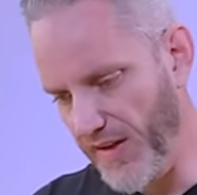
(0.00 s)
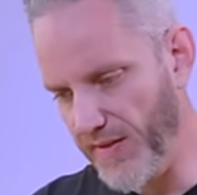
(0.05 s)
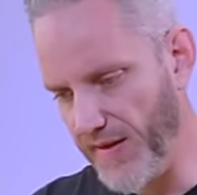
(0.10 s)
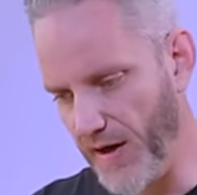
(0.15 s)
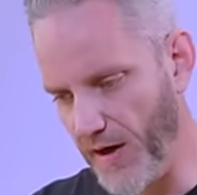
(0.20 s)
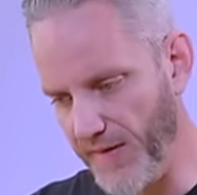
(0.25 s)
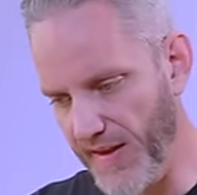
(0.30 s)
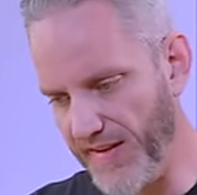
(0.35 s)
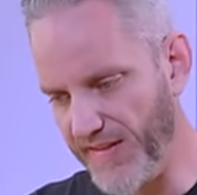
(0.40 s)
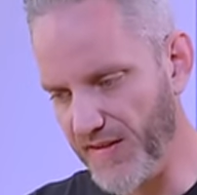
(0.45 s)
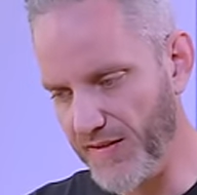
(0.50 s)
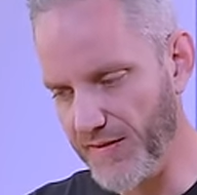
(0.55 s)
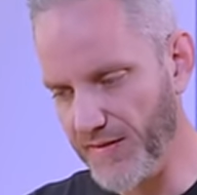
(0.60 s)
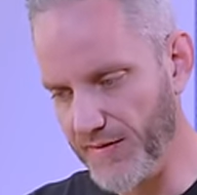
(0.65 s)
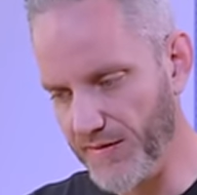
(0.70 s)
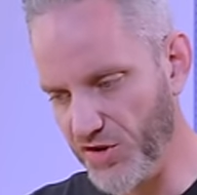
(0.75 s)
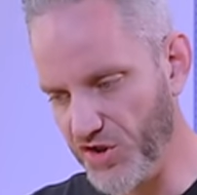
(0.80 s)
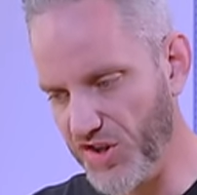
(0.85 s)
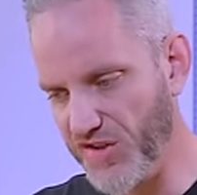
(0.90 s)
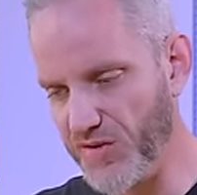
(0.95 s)
in there. And that's
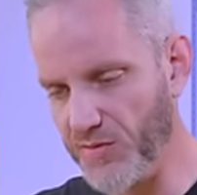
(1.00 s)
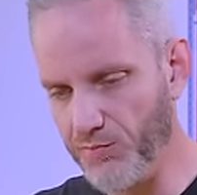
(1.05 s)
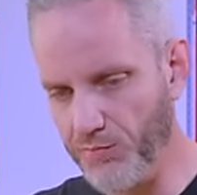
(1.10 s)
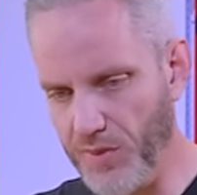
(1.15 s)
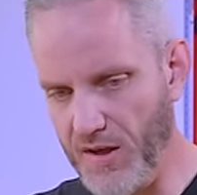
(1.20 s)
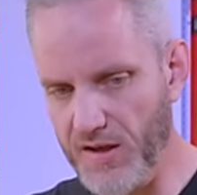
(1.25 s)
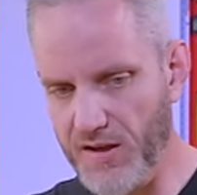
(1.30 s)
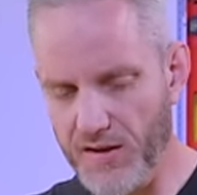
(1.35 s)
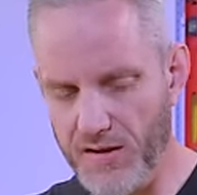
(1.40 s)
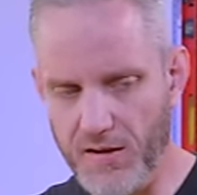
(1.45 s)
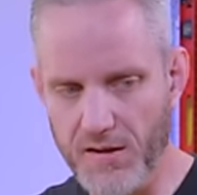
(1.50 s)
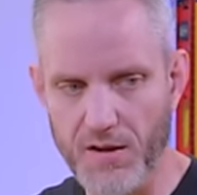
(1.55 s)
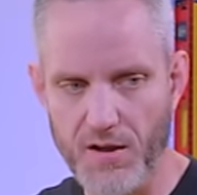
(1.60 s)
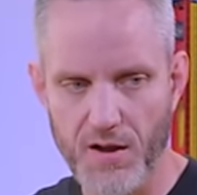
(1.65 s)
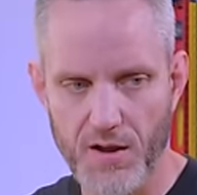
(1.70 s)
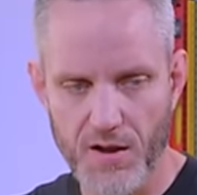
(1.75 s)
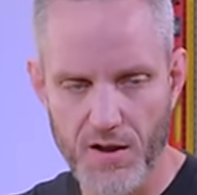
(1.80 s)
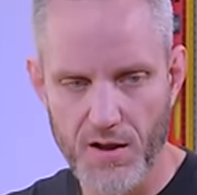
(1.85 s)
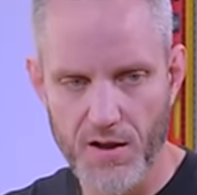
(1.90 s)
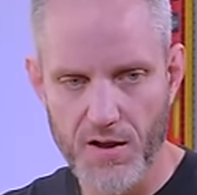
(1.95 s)
just been
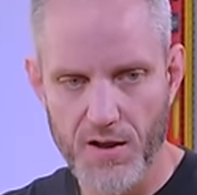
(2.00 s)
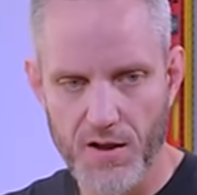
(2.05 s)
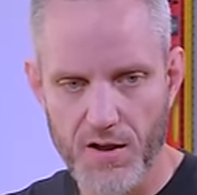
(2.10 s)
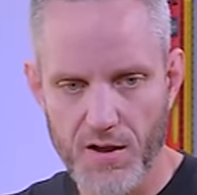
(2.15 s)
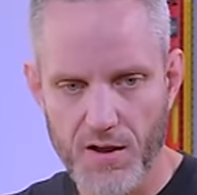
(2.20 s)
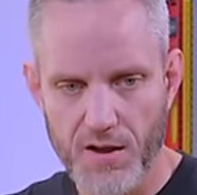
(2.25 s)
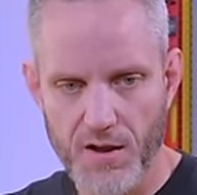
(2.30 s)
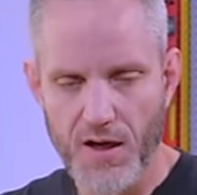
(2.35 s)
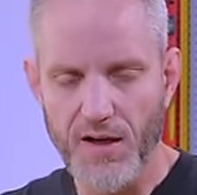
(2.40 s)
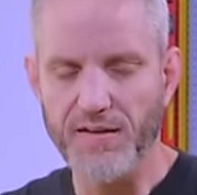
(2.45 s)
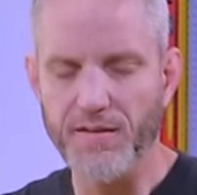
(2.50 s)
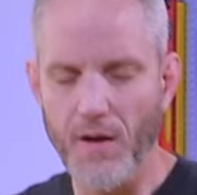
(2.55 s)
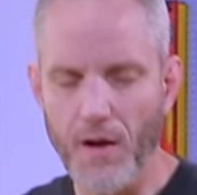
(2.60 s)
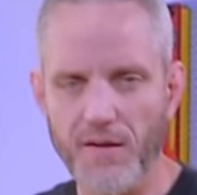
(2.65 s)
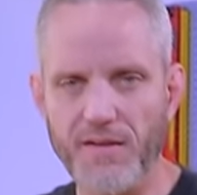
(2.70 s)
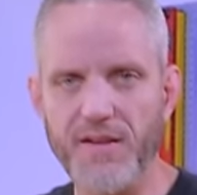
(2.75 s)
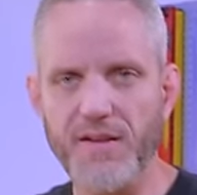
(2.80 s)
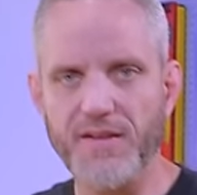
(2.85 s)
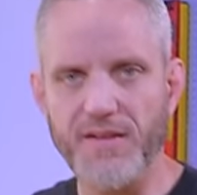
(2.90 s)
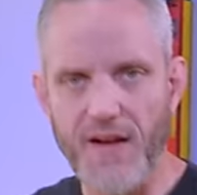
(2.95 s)
a
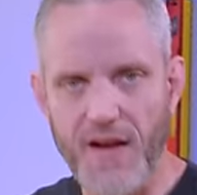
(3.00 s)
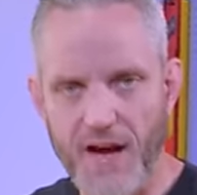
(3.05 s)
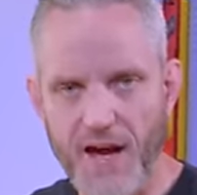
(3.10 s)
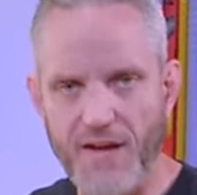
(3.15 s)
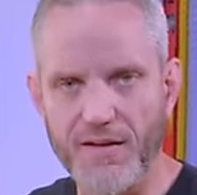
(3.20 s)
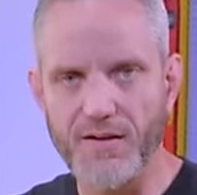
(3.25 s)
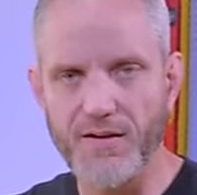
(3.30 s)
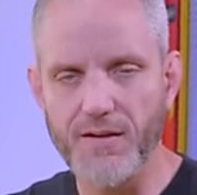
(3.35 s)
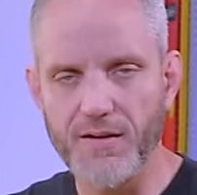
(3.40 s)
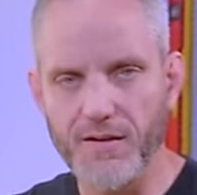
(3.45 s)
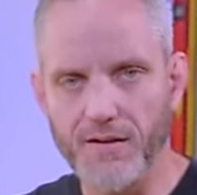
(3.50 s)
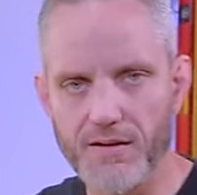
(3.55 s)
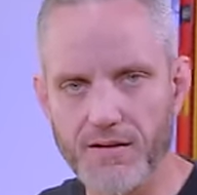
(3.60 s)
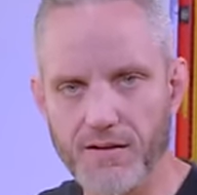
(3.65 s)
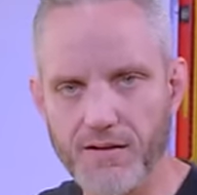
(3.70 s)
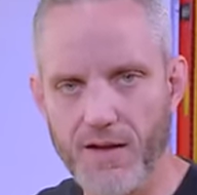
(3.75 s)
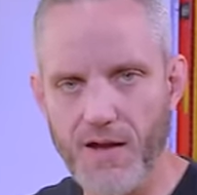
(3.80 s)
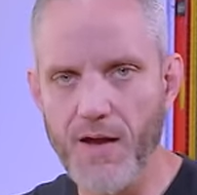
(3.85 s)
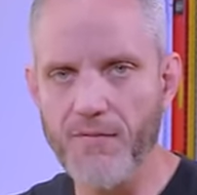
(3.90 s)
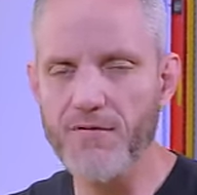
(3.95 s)
daunting task
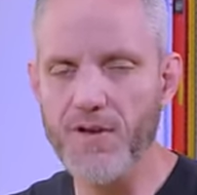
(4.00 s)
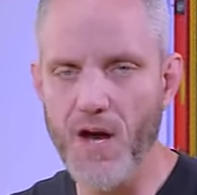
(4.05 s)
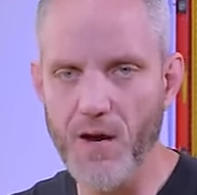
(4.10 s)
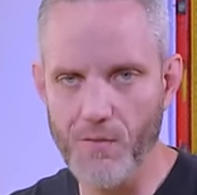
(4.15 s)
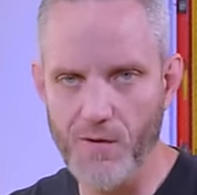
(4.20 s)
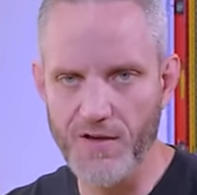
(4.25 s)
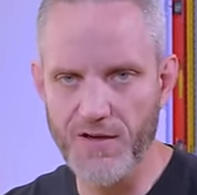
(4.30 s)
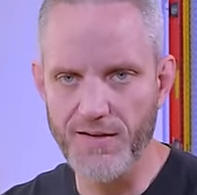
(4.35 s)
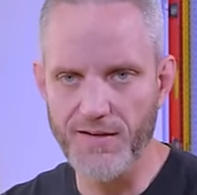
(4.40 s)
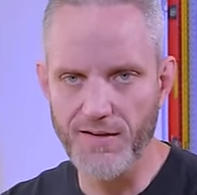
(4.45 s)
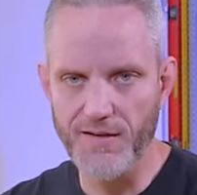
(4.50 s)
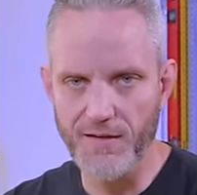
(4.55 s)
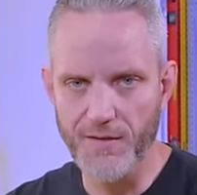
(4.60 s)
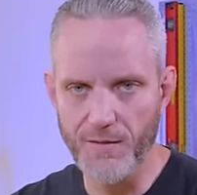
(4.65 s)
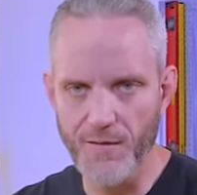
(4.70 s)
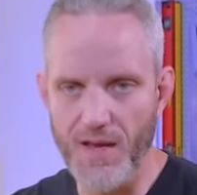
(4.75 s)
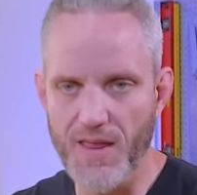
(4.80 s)
that I've not wanted to do.